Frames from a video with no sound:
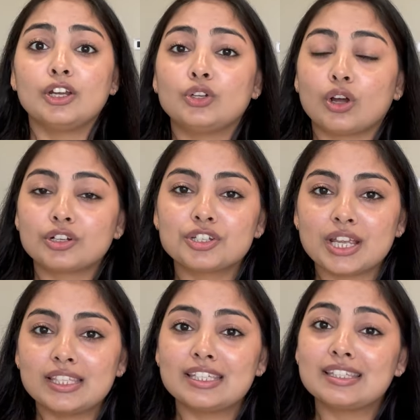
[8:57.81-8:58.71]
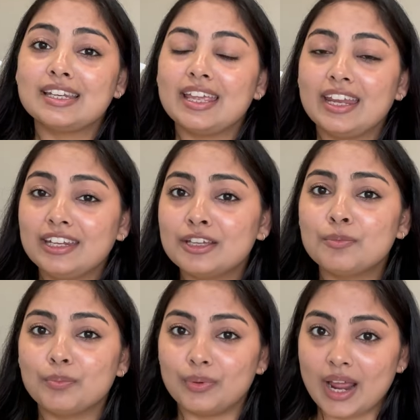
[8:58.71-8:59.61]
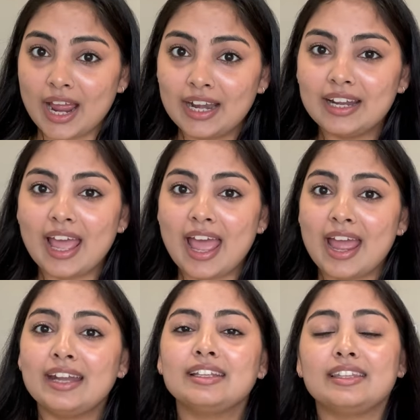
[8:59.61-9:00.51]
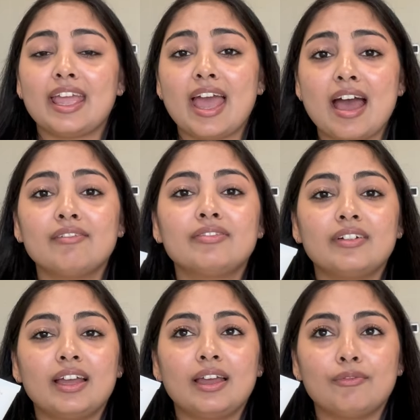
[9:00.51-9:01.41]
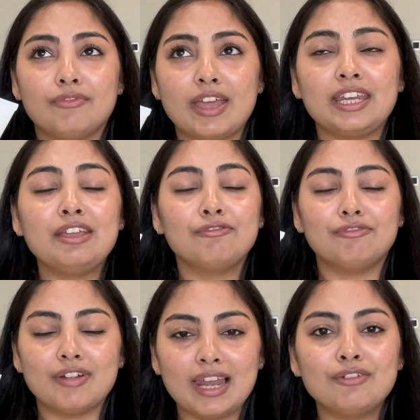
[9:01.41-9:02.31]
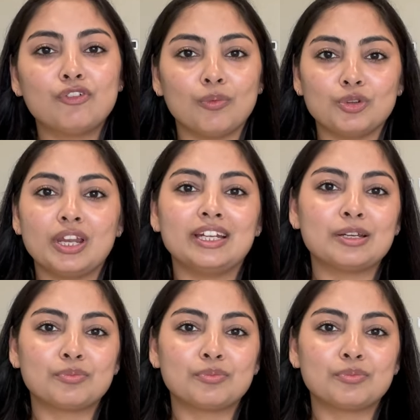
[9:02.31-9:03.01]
Dr. Sheth's is an Indian brand and they have very well formulated